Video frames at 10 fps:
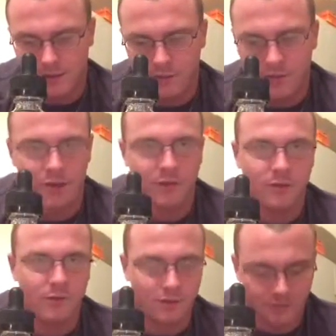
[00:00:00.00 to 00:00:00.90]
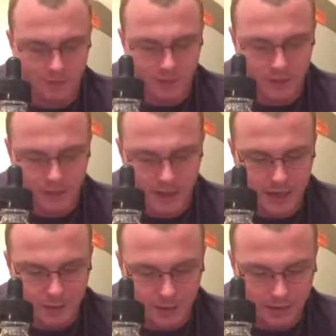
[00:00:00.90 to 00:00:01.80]
flavor from the 20
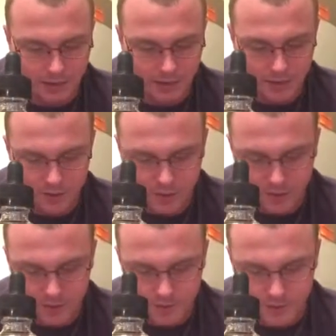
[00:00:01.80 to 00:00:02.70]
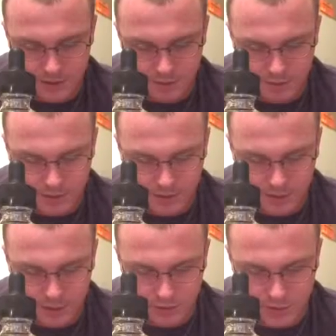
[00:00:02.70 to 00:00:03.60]
gauge wire and the big
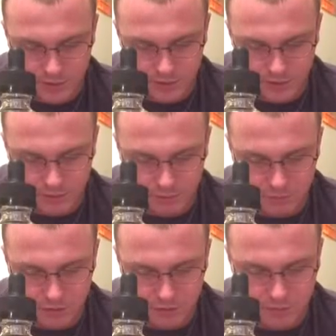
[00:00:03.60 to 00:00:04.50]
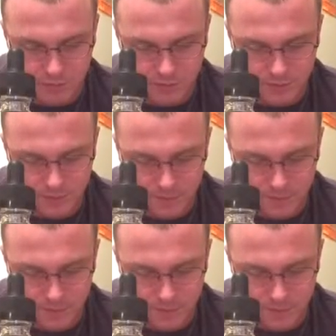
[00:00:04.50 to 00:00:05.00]
cloud chasing builds.